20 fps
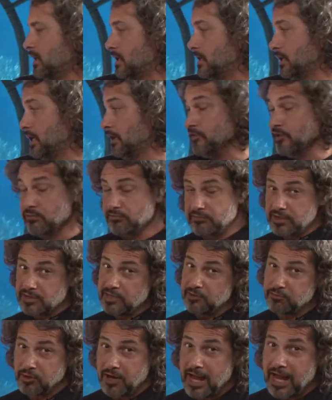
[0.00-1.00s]
Now, if you
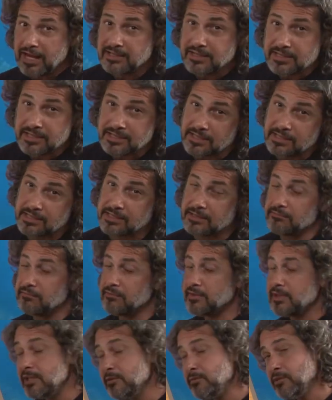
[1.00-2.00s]
really practice this and
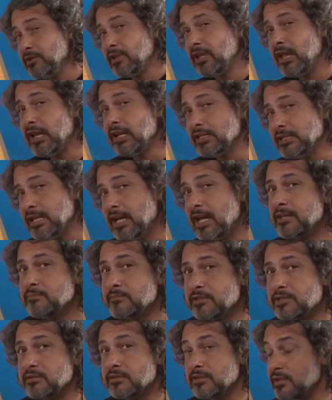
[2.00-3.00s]
really put a lot of time
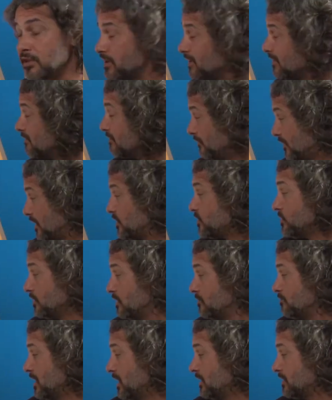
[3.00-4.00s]
into it, you can
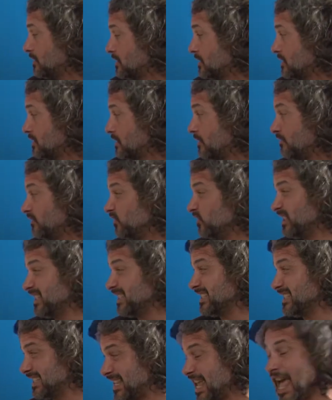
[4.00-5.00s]
eventually make this stuff look
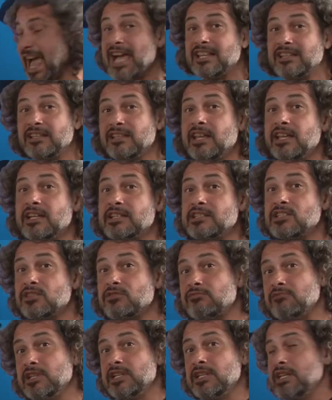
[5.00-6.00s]
exactly like it's
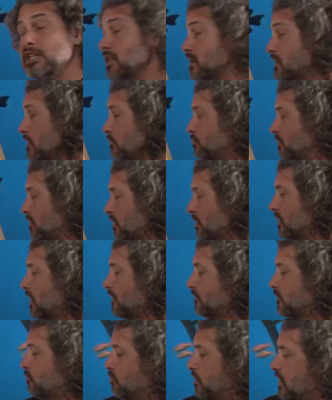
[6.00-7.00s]
3D and you can pick it
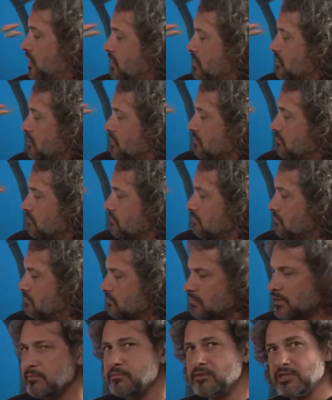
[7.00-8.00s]
off the page.
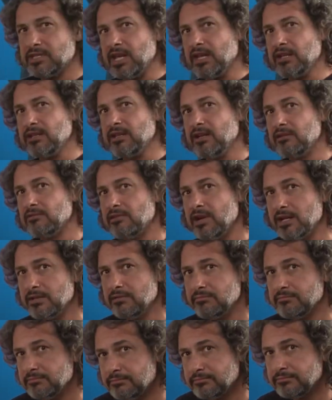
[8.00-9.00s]
We're almost getting there, right?
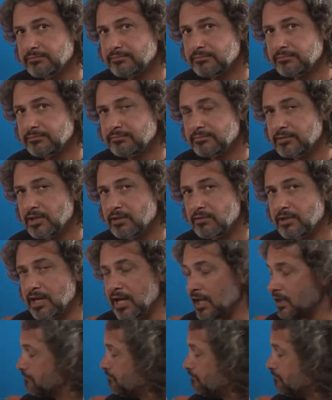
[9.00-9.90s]
Okay.